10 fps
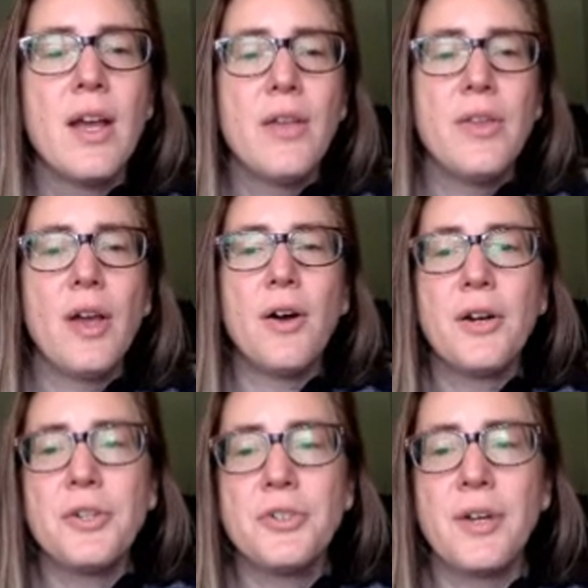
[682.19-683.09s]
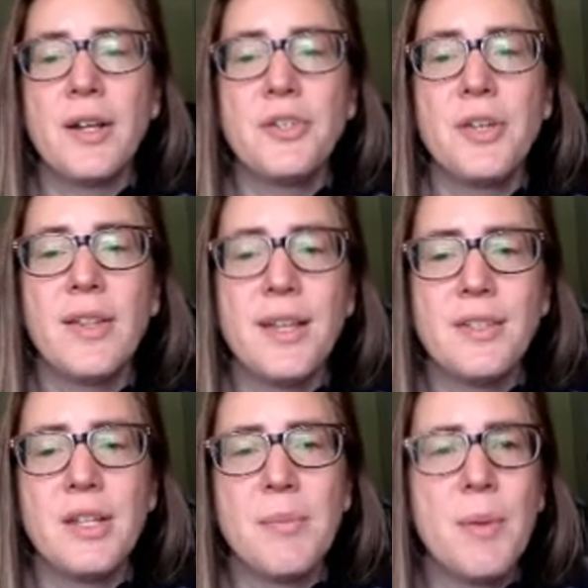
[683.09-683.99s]
The R strategy, that's
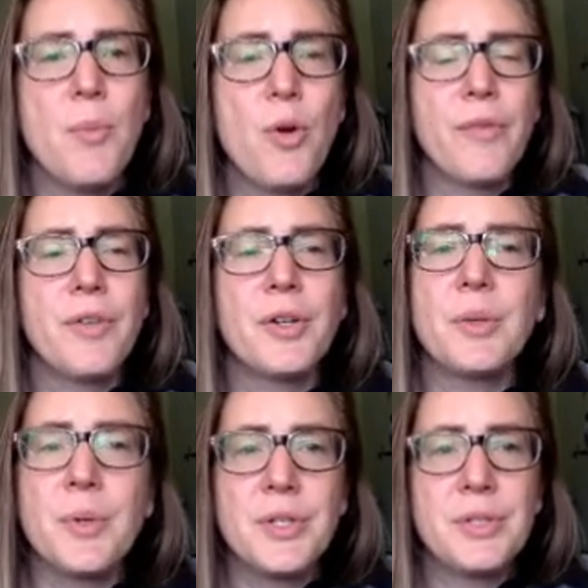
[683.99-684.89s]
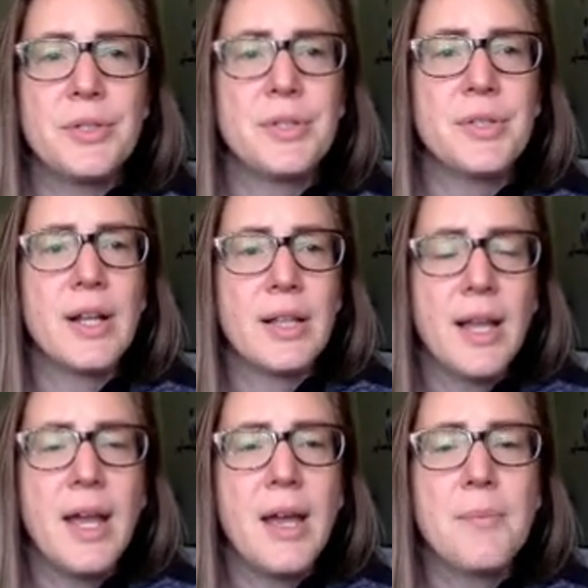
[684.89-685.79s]
going to be more of your oysters and
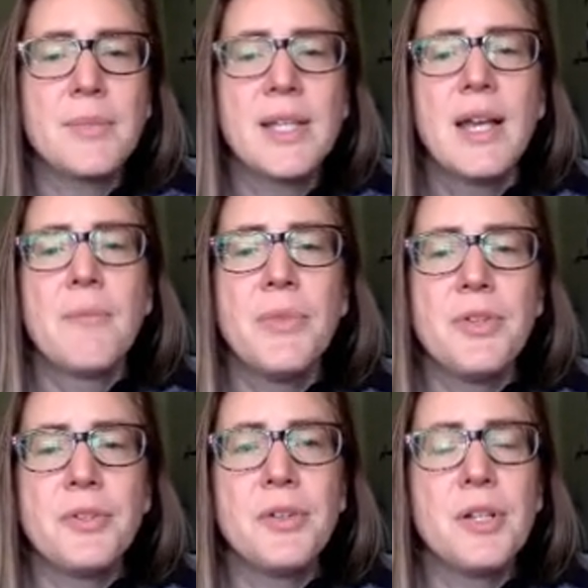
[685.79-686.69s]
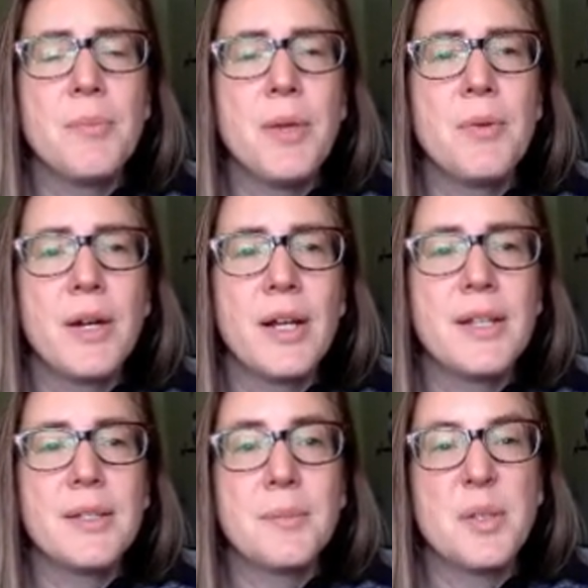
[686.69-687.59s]
clams. These are going to be
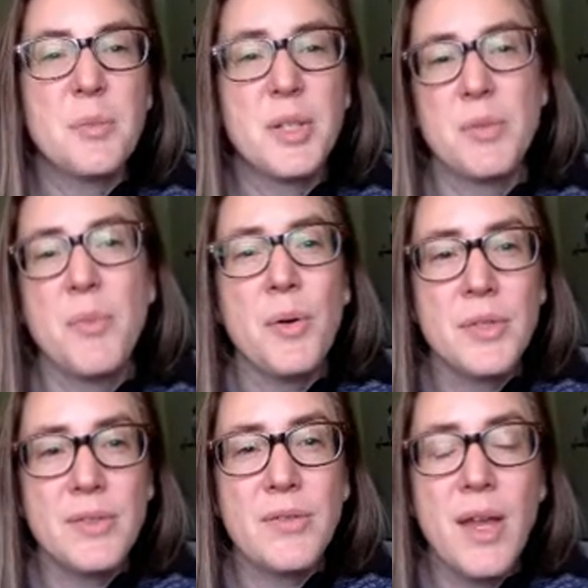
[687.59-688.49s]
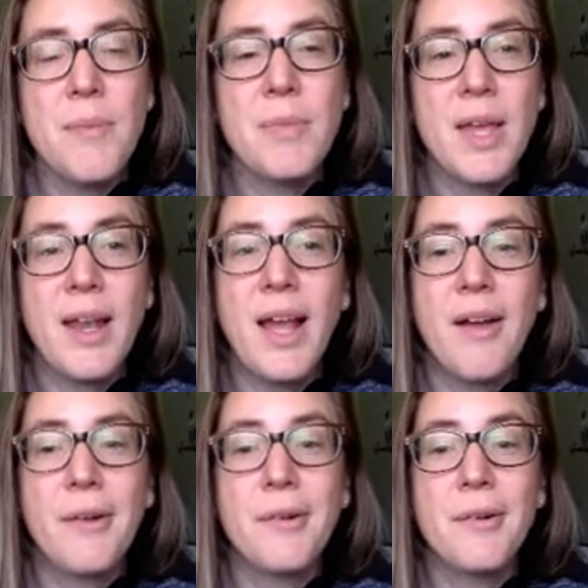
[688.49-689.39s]
organisms in which most of them that
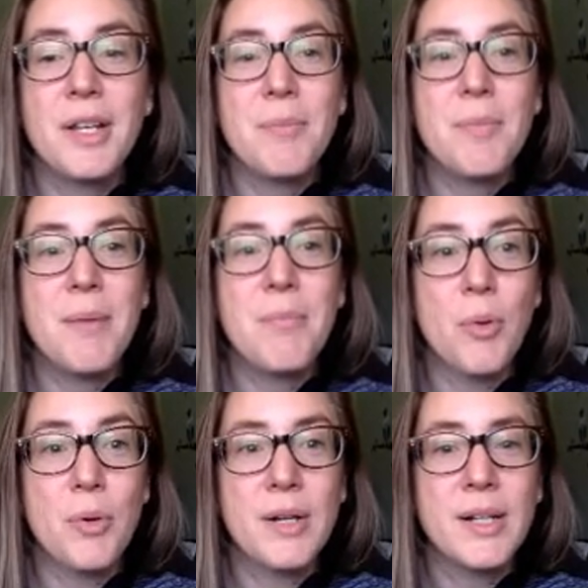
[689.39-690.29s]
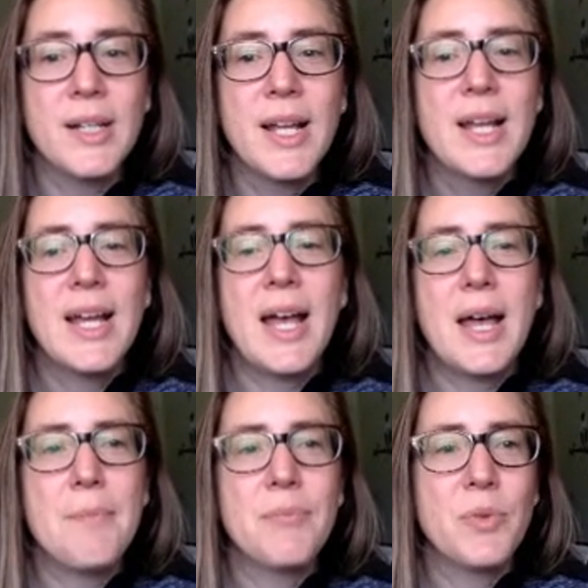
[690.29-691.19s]
are going to be born
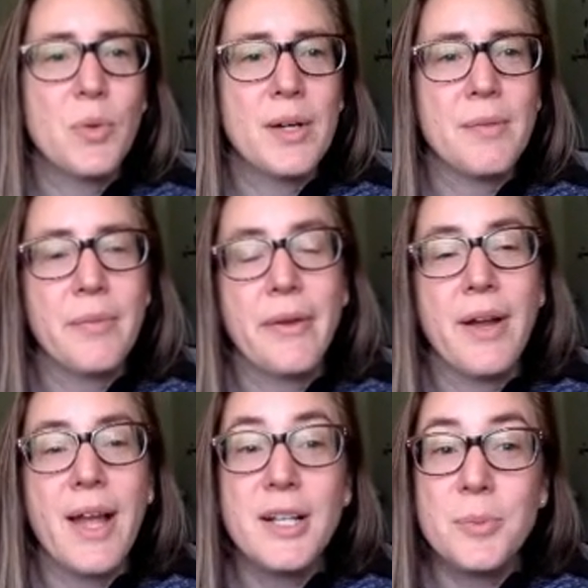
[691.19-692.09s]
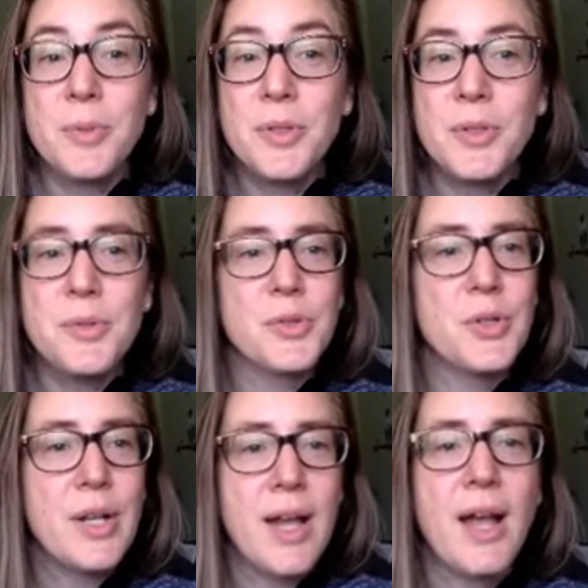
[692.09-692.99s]
or their eggs produced
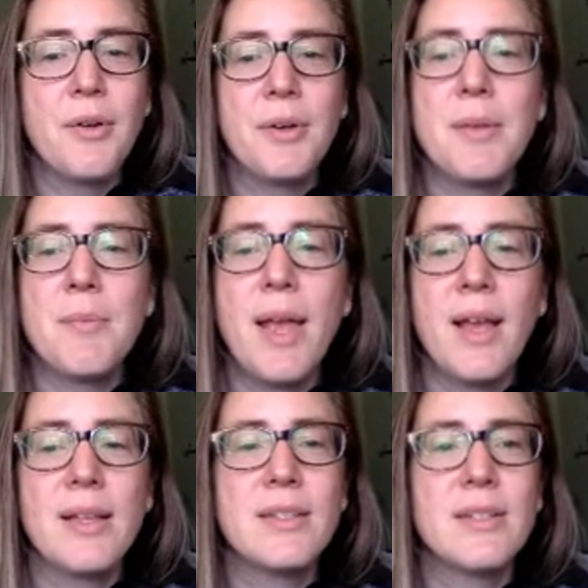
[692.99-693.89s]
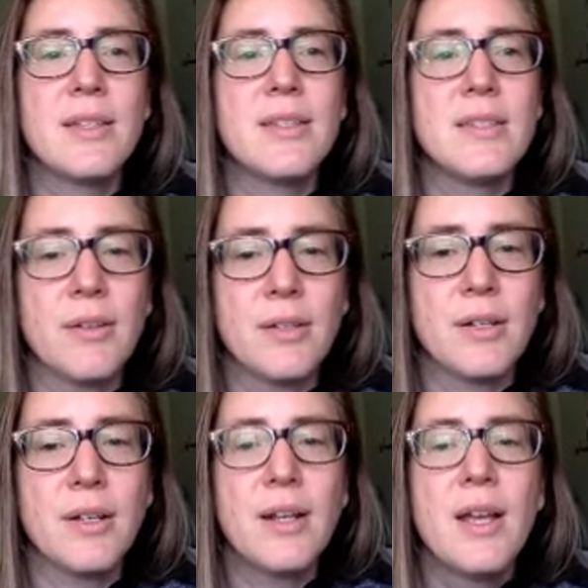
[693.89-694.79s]
are not going to make it until
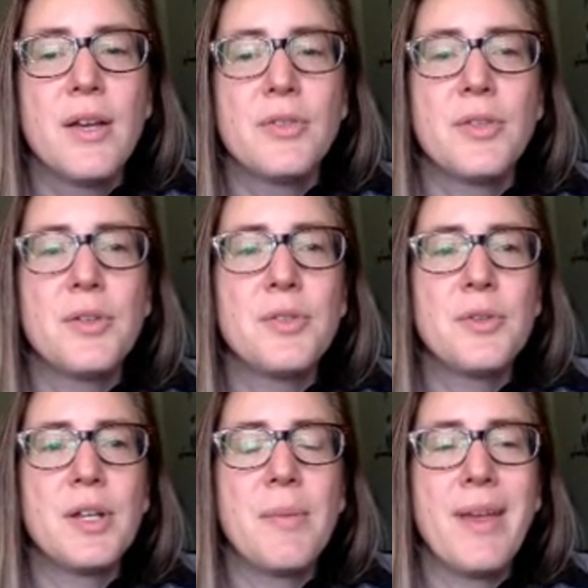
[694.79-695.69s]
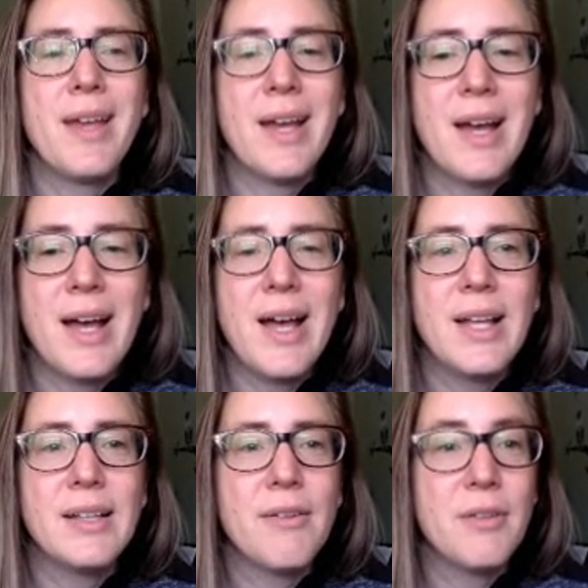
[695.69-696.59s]
adulthood. So there's going to be a high
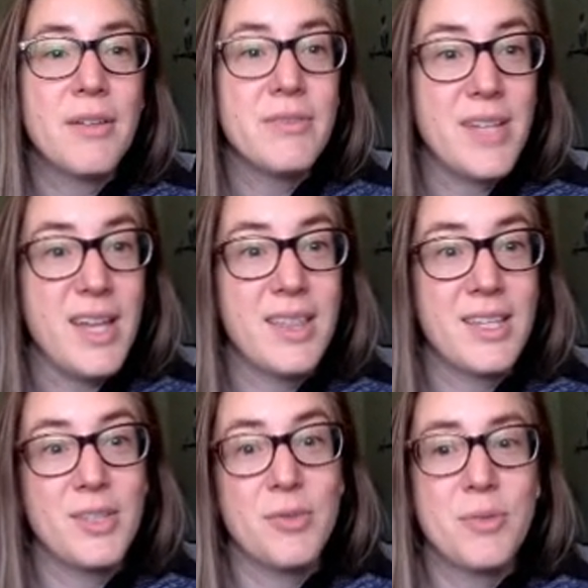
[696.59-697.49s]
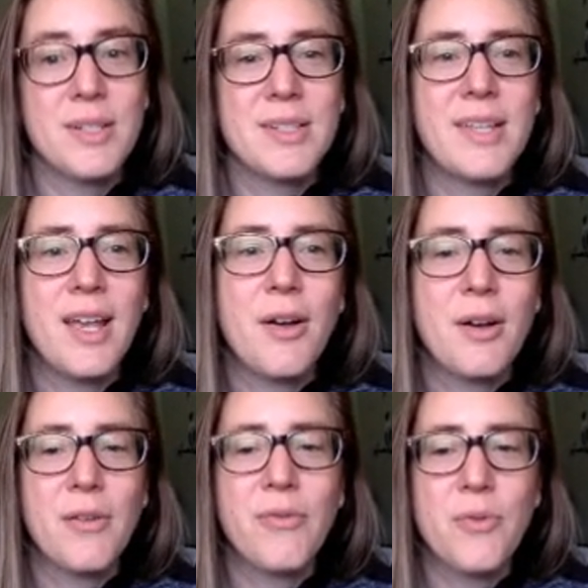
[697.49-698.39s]
level of death as soon as they
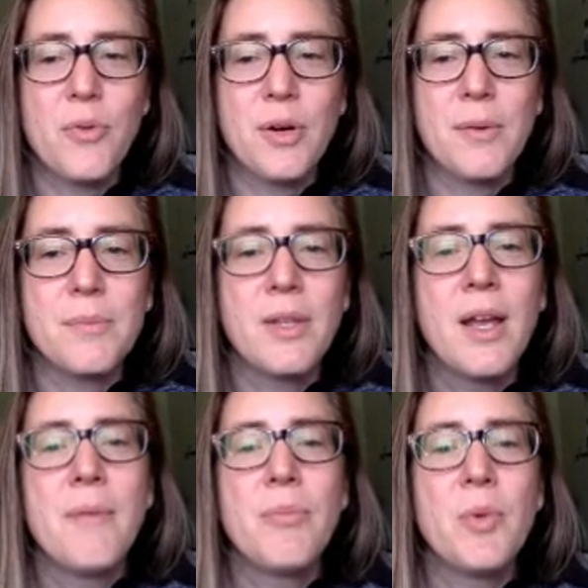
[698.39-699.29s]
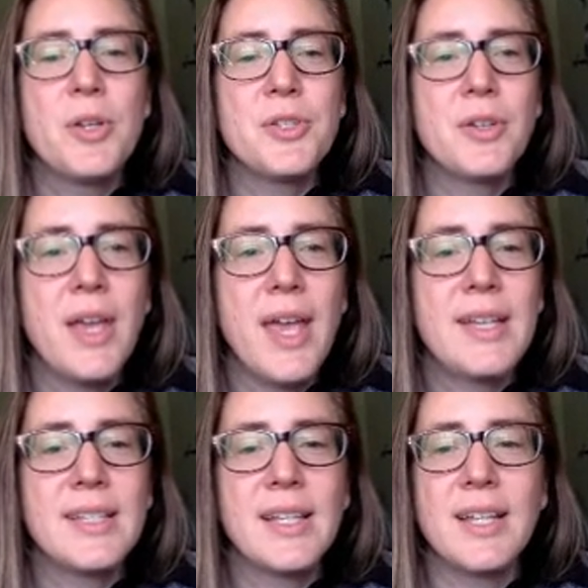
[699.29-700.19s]
are formed. Whereas your K
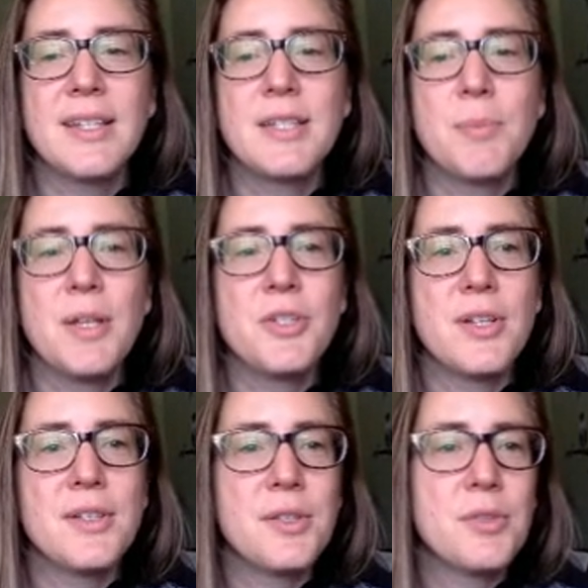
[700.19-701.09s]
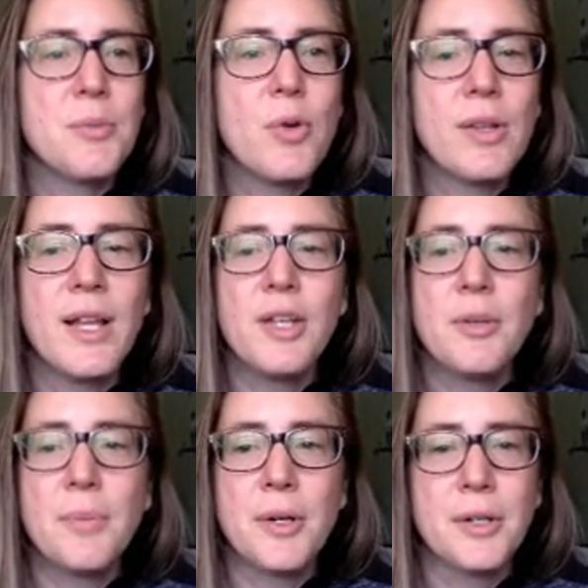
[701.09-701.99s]
selected species, these are more like your
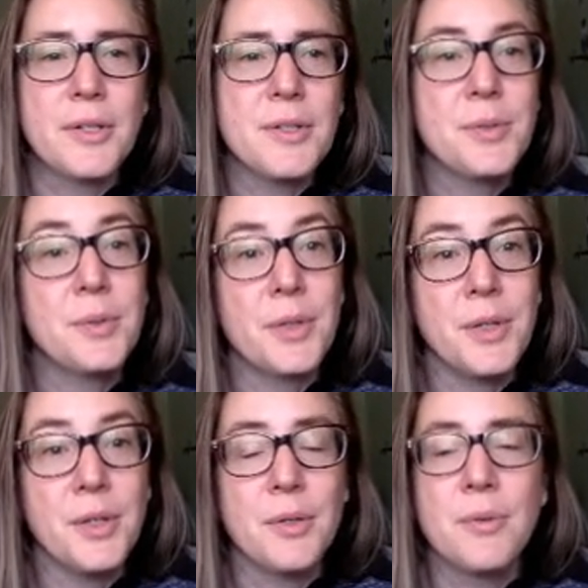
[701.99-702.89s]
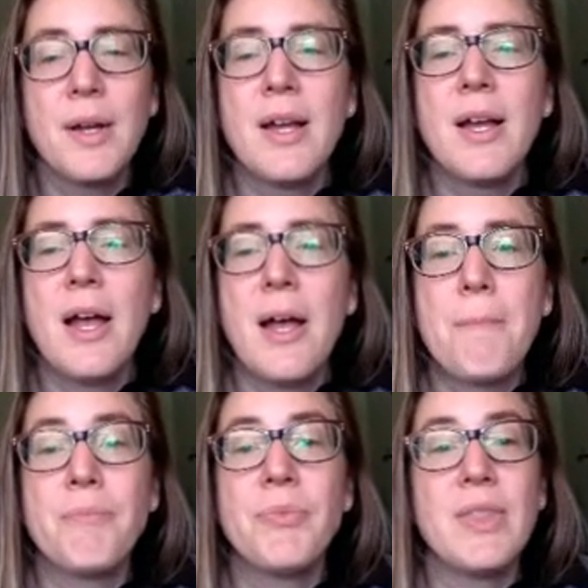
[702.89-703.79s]
birds or you.
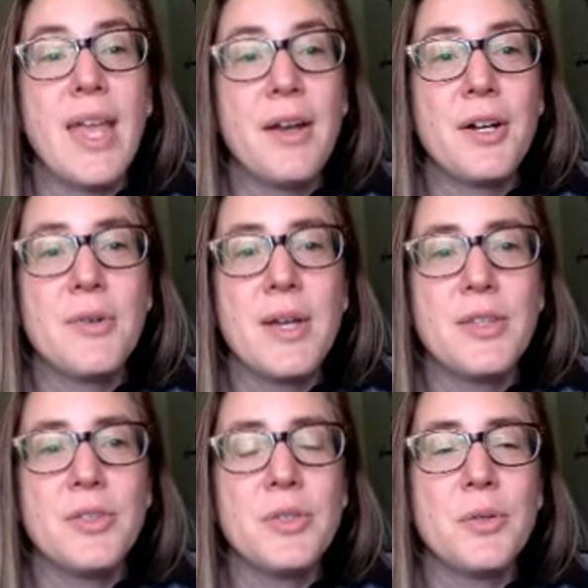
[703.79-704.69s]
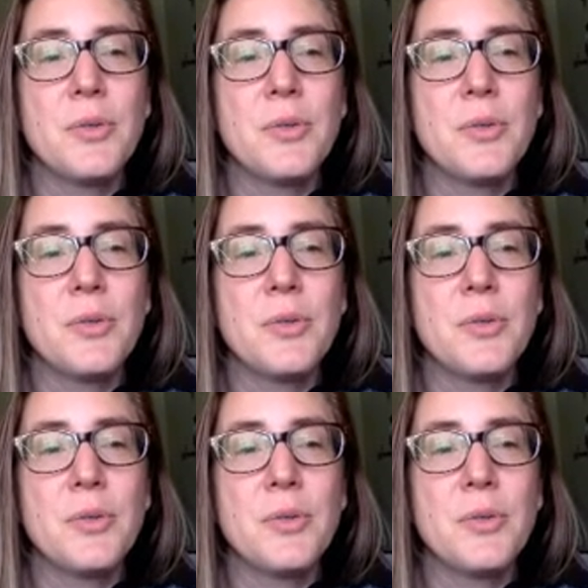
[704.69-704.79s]
They are going to